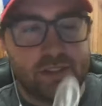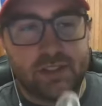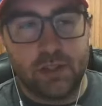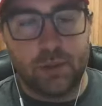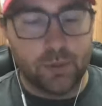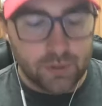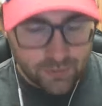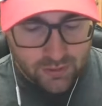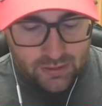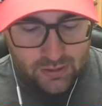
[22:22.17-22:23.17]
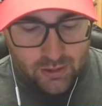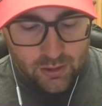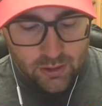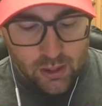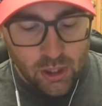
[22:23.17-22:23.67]
is tuned.
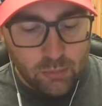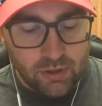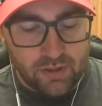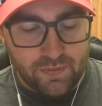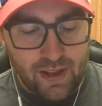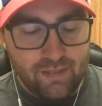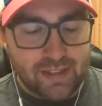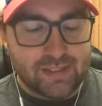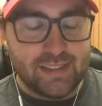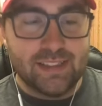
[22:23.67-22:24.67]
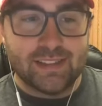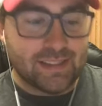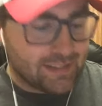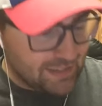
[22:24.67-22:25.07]
But the 5XD is the